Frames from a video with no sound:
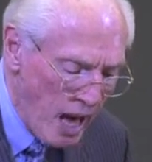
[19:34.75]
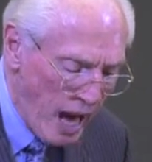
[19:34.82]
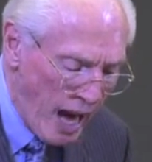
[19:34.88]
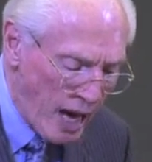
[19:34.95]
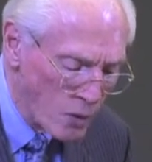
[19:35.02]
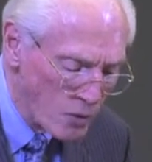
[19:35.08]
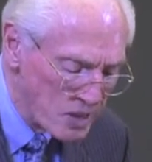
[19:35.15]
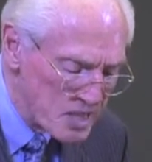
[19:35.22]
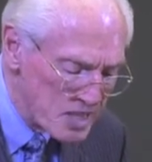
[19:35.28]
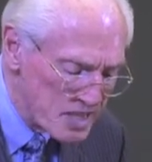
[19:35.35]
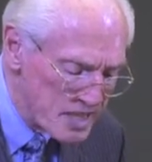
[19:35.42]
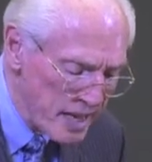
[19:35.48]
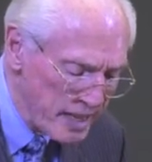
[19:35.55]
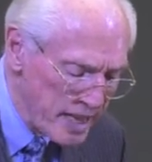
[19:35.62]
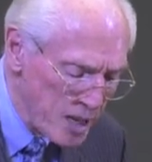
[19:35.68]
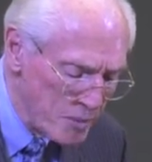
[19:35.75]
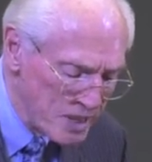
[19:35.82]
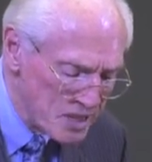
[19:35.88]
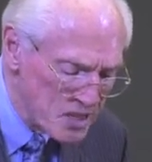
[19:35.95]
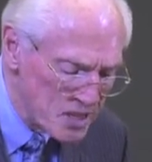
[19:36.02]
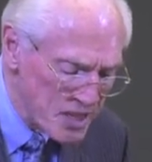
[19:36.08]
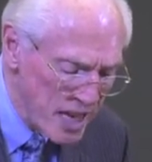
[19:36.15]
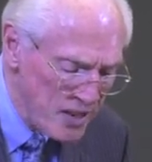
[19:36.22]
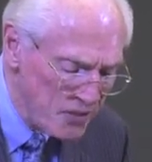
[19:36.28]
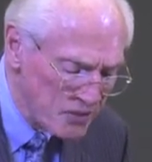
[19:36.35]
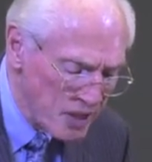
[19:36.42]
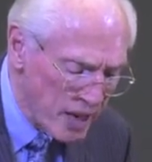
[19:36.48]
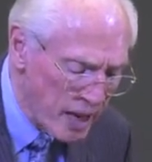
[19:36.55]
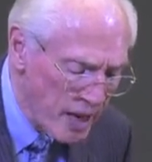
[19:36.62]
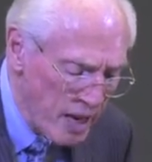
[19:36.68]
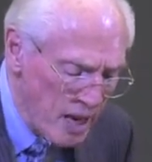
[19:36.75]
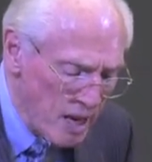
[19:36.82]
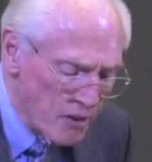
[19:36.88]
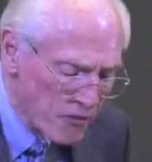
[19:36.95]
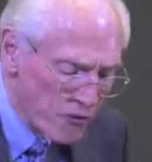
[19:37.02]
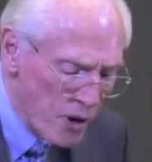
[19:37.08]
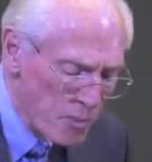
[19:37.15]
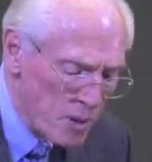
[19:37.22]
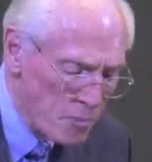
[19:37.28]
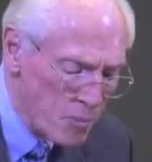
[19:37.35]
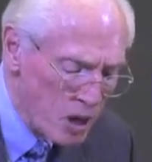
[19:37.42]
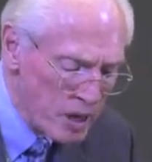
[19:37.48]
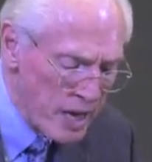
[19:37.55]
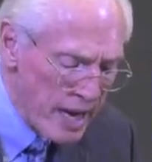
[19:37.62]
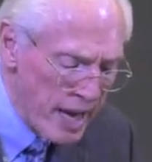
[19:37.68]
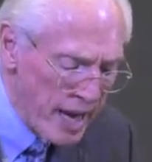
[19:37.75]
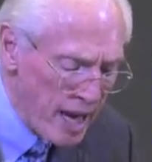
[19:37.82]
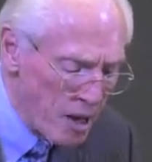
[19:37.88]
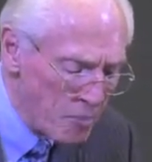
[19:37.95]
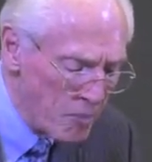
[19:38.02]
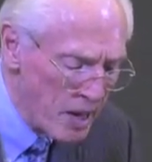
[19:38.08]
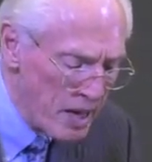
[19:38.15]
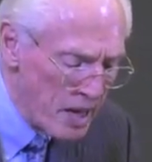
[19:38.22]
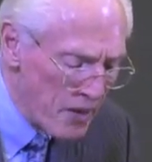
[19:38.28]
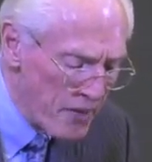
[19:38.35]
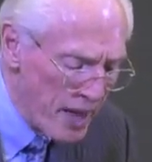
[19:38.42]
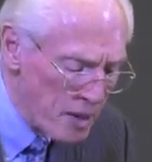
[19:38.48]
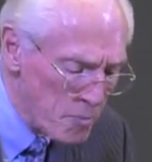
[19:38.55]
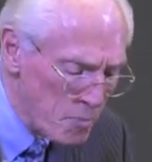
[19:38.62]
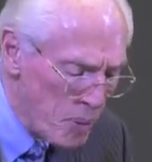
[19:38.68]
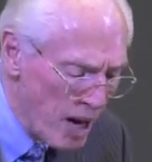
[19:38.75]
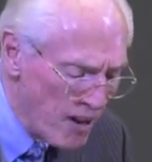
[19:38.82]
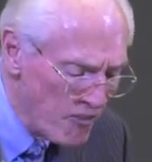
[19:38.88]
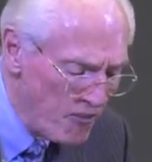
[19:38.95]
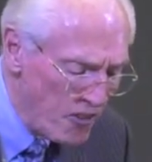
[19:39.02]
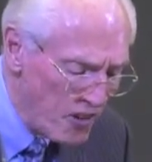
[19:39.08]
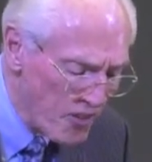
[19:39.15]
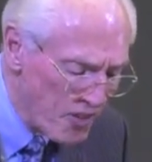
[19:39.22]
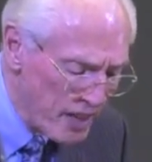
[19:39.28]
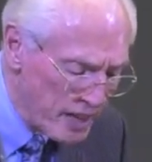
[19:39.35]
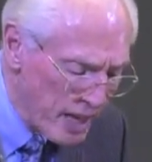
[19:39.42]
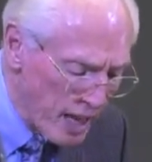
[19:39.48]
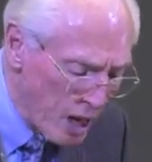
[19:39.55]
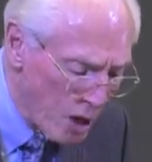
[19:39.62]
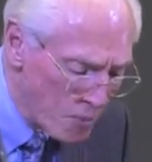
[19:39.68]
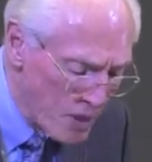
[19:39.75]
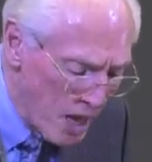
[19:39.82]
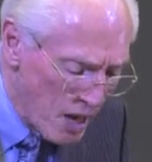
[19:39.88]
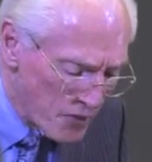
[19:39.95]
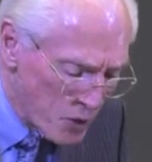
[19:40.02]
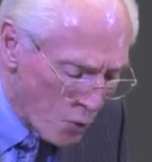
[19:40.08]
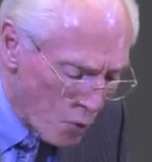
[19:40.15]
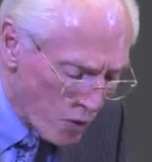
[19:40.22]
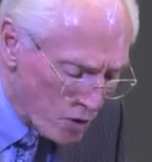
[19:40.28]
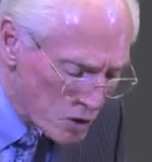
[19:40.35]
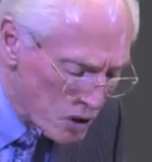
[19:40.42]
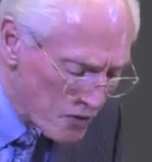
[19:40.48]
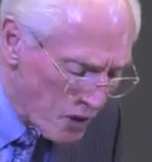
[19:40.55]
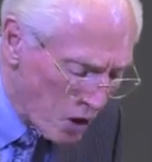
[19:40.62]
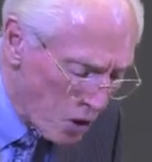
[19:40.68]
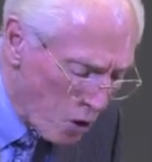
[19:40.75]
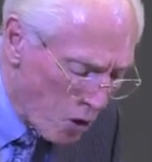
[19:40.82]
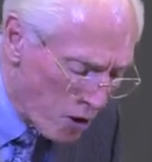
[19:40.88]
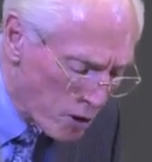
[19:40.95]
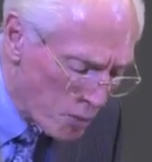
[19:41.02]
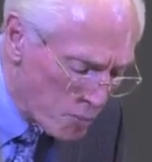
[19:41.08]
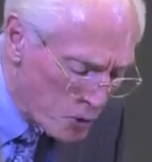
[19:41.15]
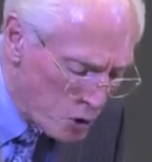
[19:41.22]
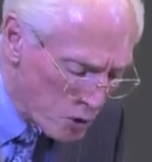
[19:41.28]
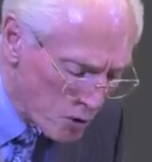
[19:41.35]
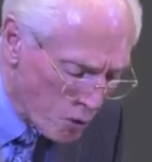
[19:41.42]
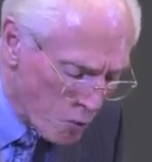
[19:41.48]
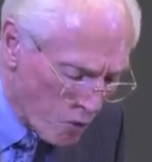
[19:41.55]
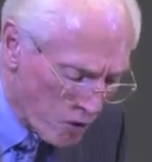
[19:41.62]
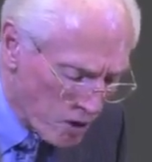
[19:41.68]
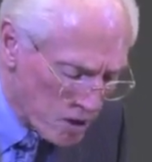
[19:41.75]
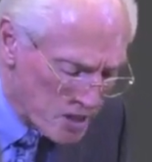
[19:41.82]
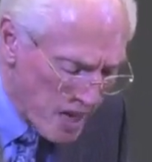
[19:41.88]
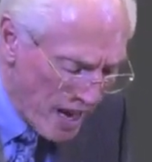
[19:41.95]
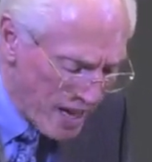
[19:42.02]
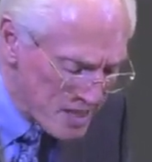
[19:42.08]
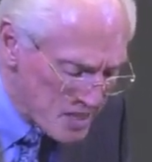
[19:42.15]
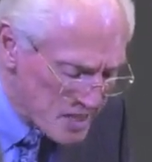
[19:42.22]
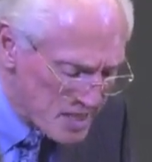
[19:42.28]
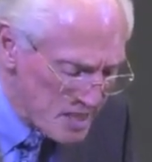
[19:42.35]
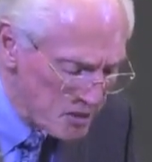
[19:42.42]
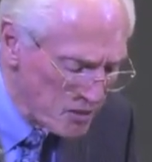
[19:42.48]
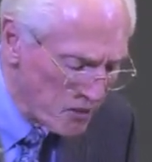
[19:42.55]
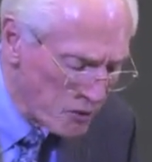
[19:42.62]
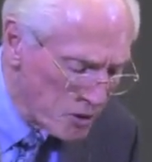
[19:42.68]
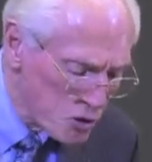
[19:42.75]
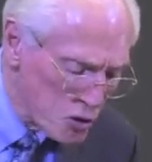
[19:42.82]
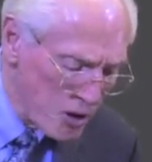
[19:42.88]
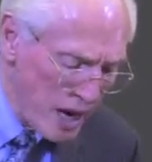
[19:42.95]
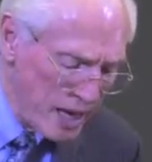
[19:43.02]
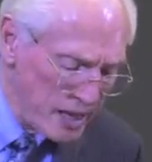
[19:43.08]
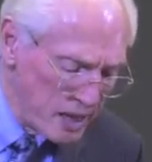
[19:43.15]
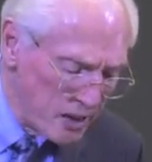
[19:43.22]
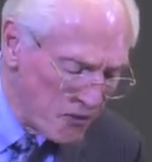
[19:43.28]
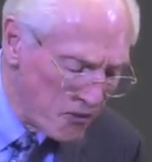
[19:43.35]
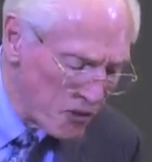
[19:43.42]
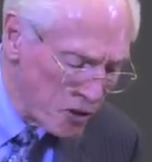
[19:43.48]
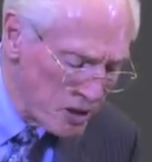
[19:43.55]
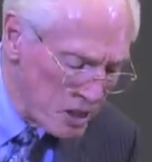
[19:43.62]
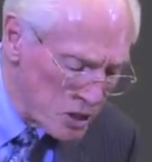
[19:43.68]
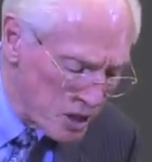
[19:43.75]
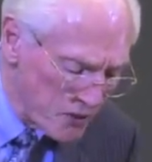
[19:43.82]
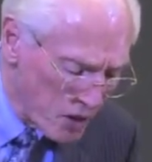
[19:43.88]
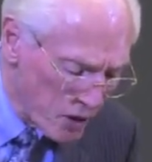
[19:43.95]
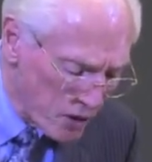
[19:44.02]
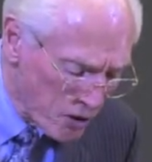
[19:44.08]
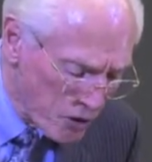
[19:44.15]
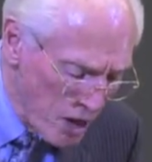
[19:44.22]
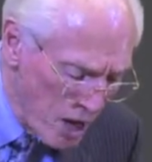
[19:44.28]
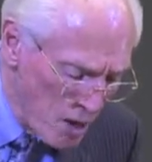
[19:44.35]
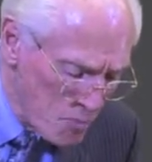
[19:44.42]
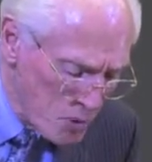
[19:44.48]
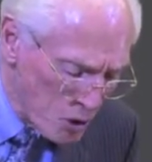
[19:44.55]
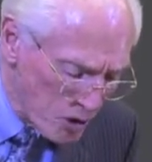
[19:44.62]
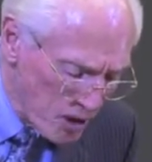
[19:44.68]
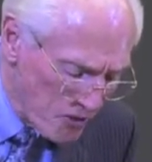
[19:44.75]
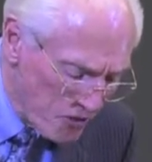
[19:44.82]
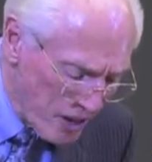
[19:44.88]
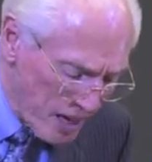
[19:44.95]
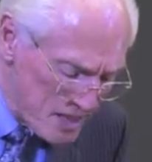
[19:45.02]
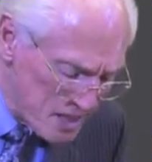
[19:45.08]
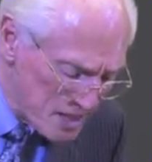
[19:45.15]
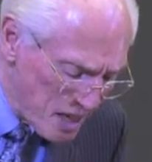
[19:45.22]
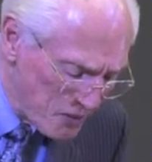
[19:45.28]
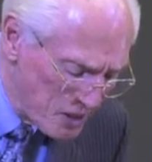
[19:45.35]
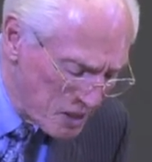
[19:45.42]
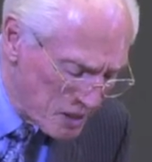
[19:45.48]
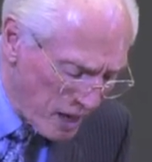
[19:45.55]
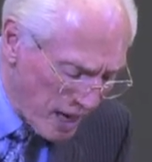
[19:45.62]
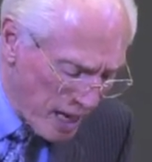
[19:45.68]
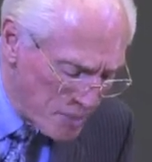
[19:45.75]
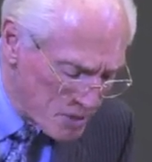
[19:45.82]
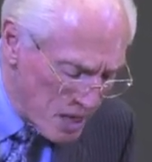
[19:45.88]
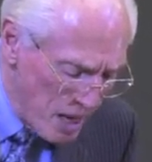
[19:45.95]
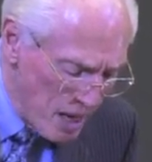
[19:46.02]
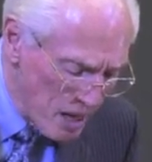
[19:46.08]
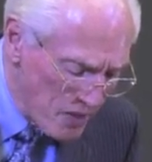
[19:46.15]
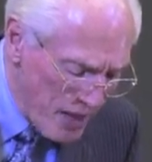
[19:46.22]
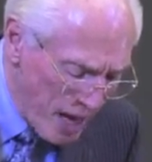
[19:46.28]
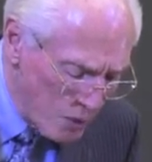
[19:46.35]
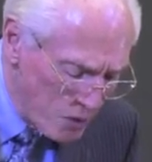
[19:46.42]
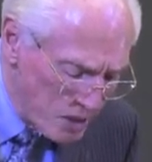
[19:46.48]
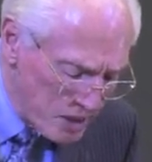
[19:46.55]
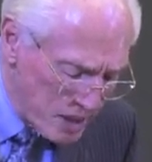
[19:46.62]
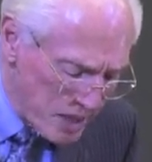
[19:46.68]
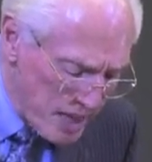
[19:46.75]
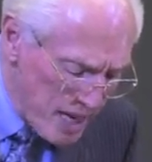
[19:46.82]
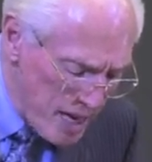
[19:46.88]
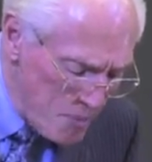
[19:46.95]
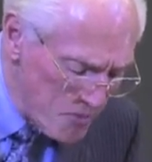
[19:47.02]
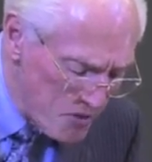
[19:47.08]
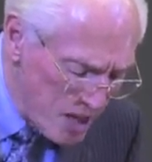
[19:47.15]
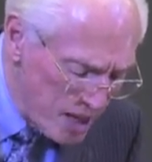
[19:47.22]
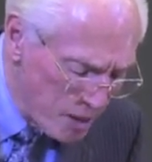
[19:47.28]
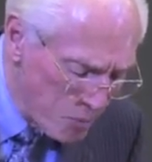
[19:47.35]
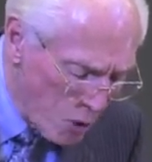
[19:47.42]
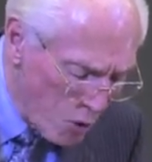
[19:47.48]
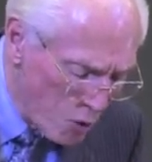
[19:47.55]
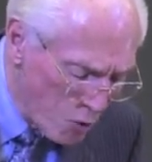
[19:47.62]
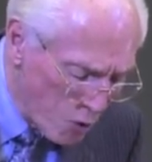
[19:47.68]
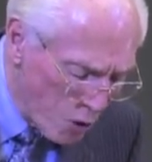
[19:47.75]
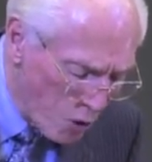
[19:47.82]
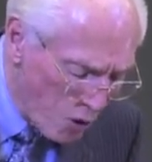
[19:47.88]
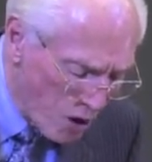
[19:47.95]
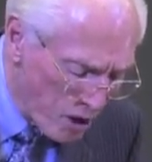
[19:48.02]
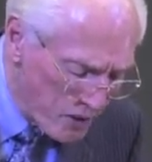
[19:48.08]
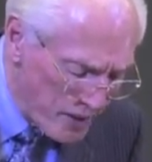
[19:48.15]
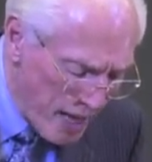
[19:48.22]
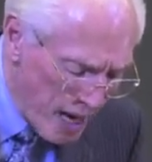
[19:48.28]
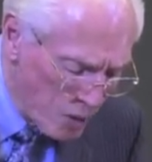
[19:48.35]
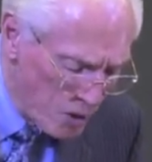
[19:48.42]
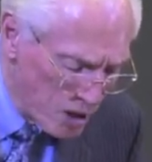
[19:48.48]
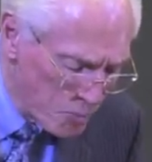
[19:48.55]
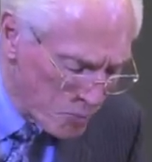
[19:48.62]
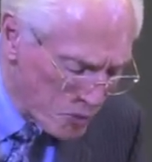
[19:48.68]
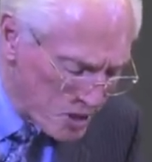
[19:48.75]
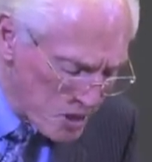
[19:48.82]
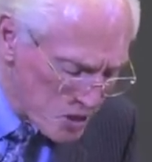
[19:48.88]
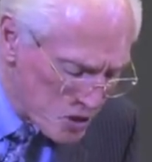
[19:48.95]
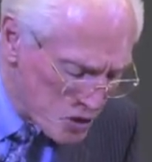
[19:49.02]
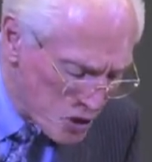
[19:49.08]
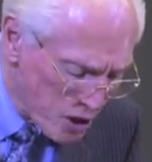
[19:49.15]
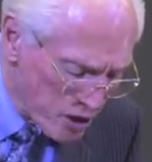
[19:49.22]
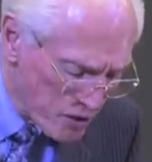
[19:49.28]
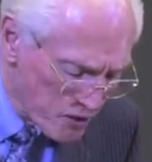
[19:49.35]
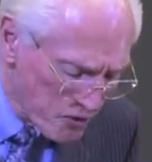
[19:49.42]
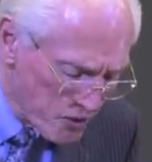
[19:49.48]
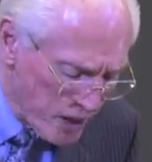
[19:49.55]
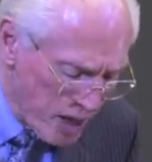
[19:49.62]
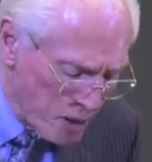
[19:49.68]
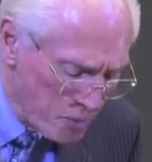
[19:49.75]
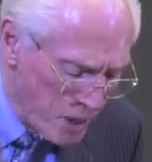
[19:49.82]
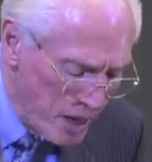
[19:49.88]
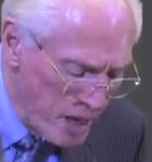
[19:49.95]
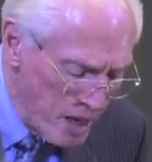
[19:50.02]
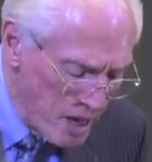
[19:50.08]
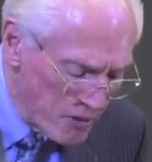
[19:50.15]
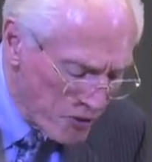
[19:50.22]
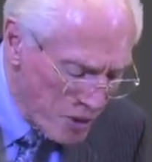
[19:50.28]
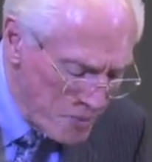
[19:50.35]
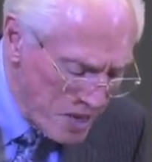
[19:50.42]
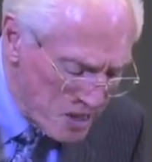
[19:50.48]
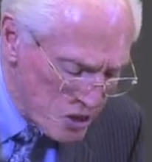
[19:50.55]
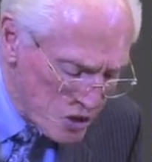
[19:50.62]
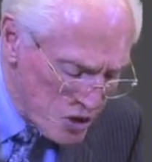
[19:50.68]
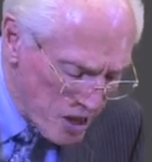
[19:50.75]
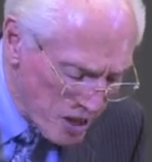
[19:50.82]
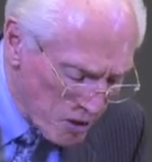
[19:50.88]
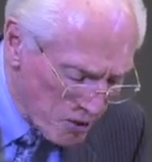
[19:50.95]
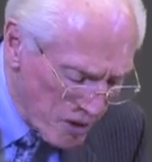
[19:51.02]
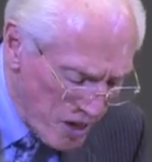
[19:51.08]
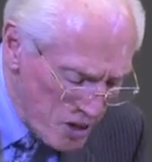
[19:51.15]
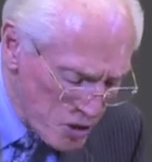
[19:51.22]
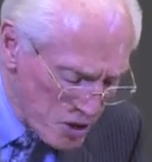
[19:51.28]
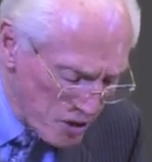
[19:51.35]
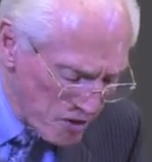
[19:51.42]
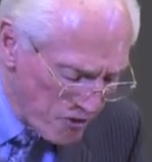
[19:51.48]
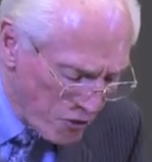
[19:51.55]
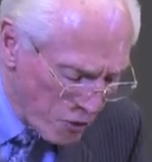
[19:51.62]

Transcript: I will set him in safety from among him that puffeth at him. The words of the Lord are pure words, as silver tried in the furnace of earth, purified 7 times. Thou wilt keep them, O Lord. Thou wilt preserve them from this generation